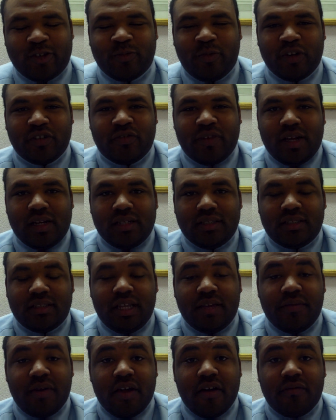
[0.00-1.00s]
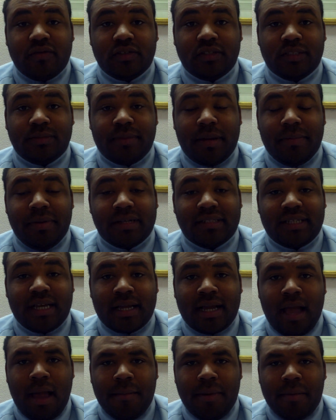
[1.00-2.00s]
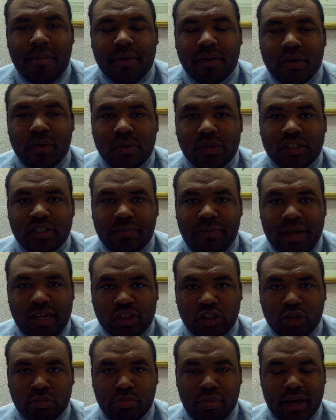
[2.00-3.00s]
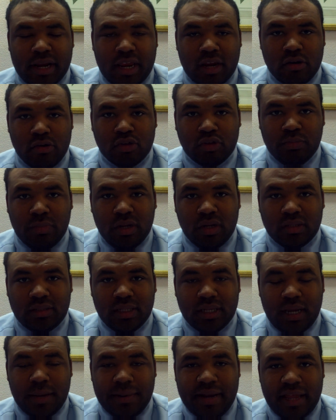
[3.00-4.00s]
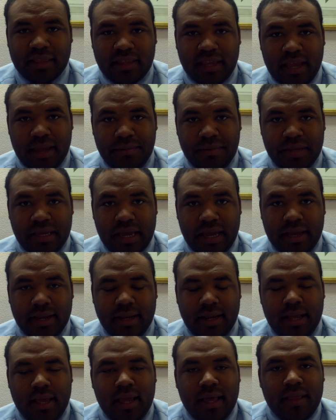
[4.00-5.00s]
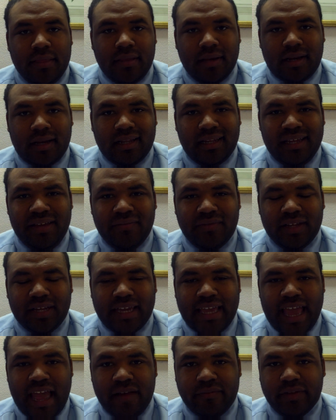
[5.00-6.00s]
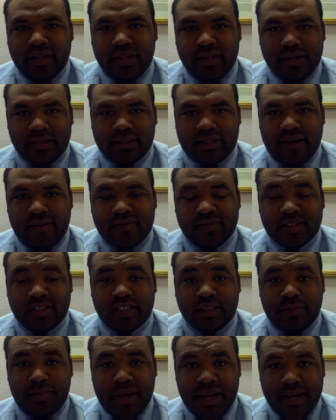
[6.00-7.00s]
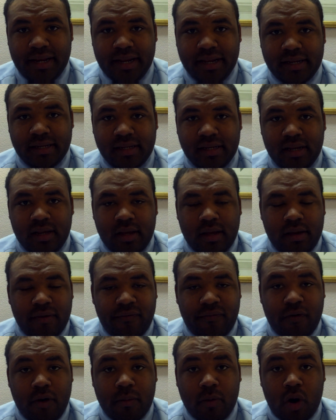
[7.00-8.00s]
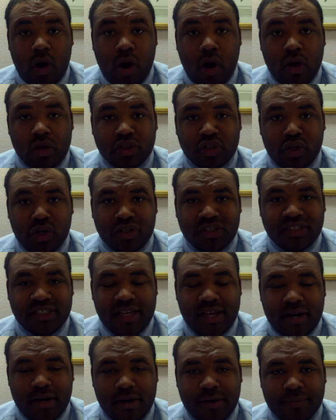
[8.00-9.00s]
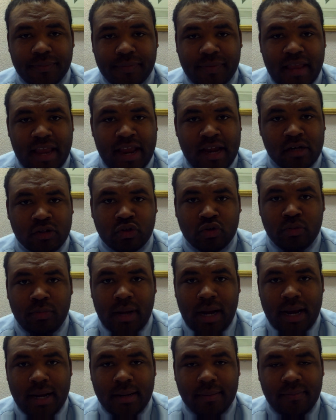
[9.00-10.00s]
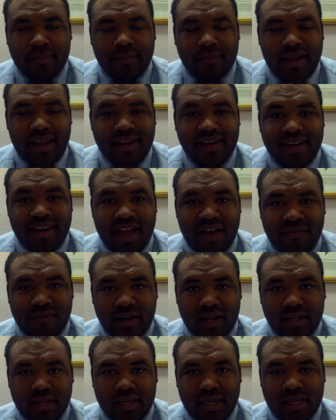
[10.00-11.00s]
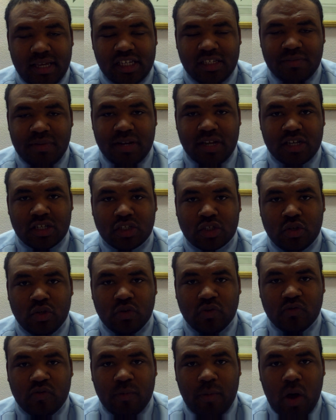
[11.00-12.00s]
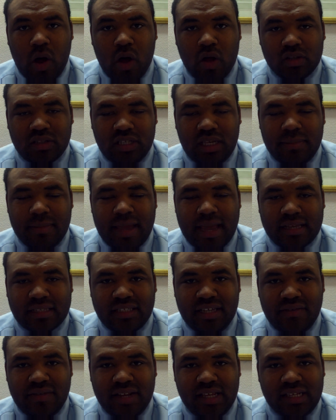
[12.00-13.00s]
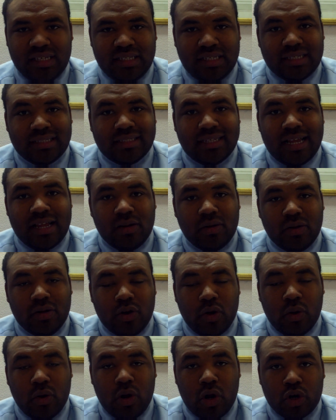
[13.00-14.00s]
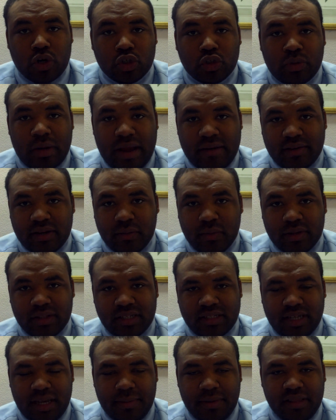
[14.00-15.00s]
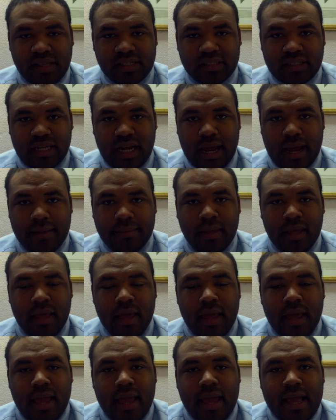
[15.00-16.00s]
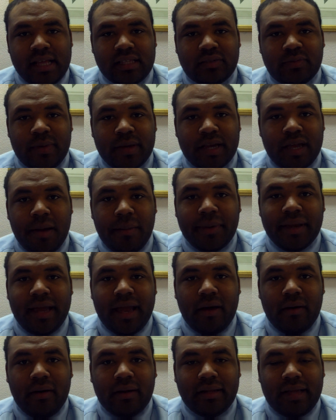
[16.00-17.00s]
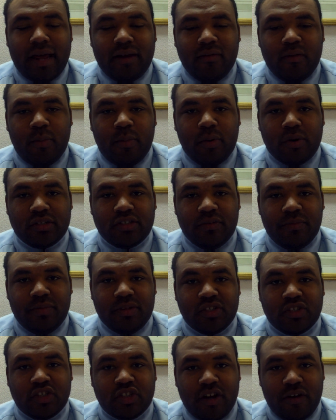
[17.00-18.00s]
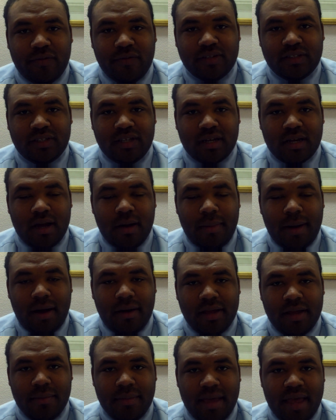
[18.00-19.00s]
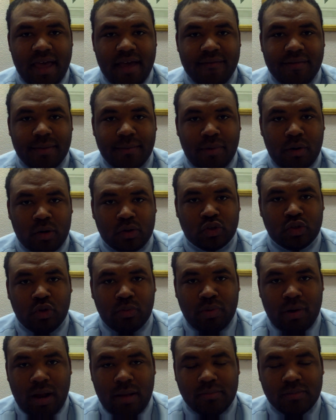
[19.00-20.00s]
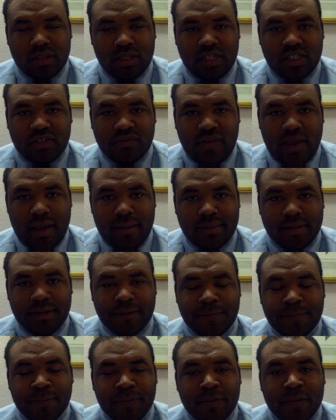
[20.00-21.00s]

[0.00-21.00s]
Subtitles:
Cavs sports fan. It's Steven here for JustMyPicks.com, and I'll bring you a special breaking news bulletin coming out the NBA. The Cleveland Cavaliers have suspended former All-Star center Andrew Bynum indefinitely. He's been excused from all team activities. He is now no longer traveling with the team at this time. It's been coming out. A lot of reports have been surfacing about him having personal problems in his family.